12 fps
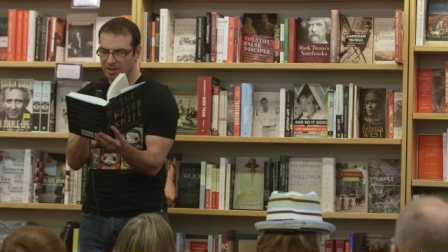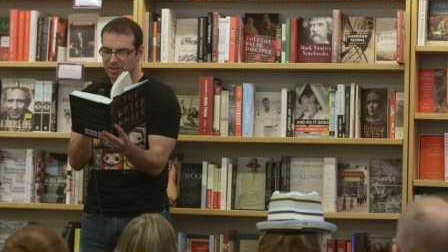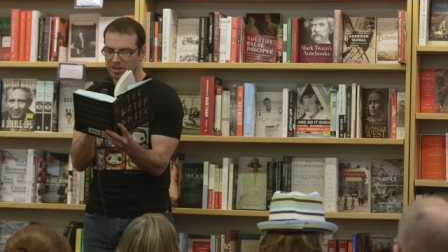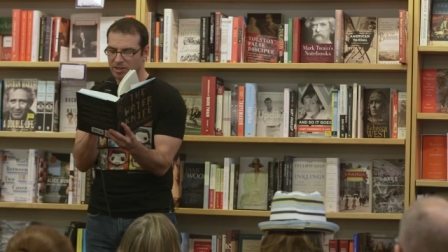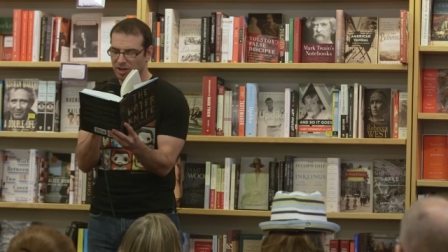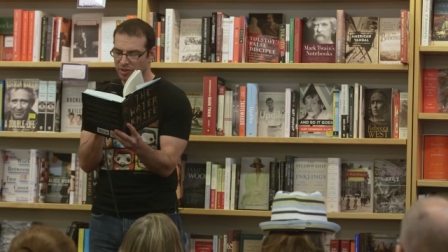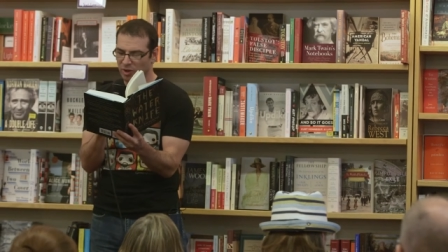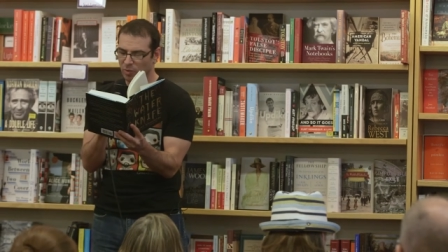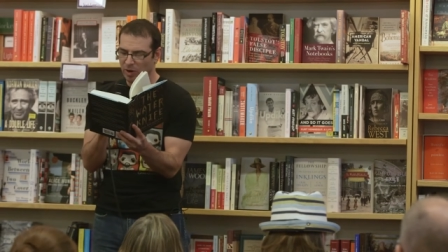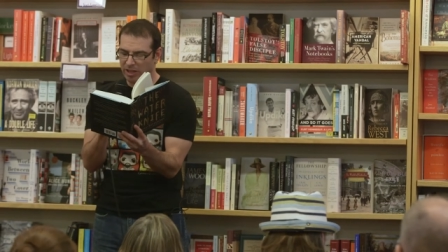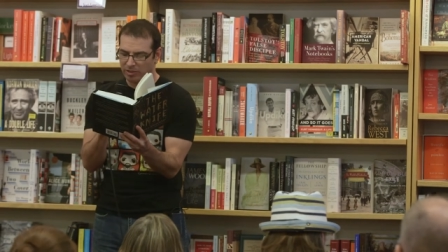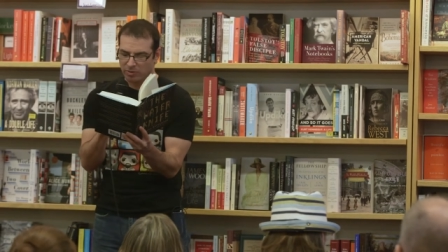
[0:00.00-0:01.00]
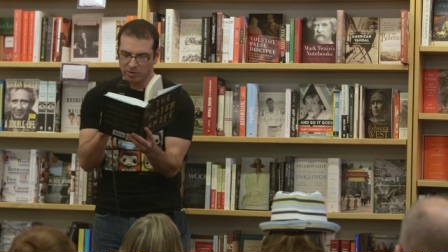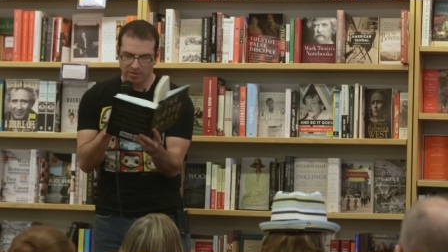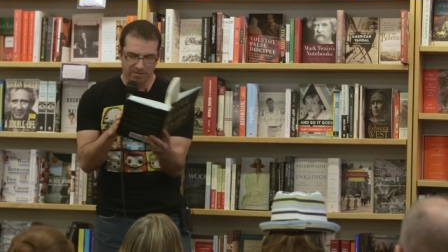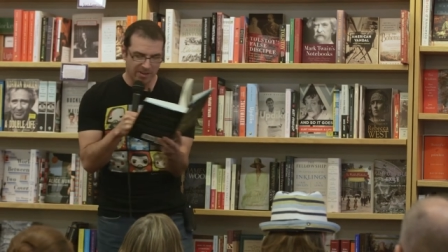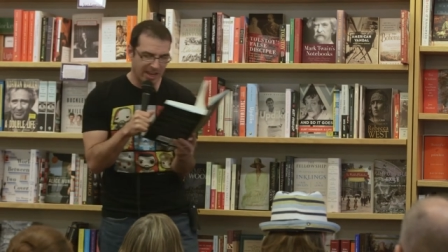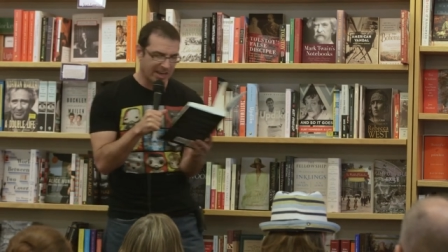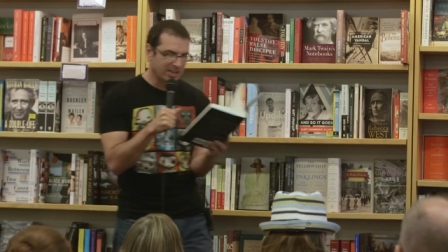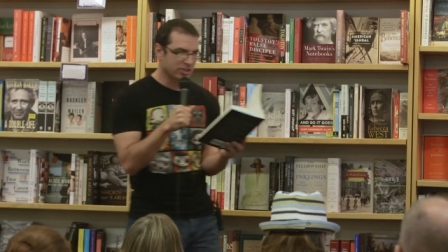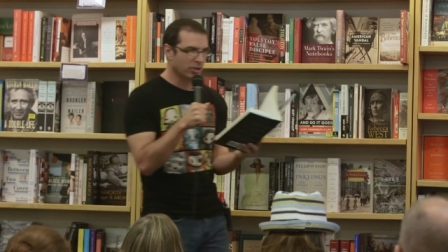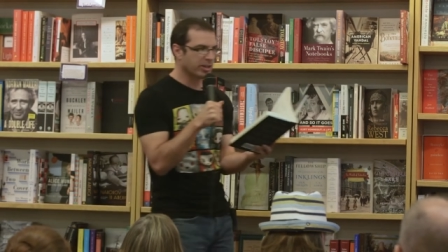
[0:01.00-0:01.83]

They'd cut their way through to Vegas or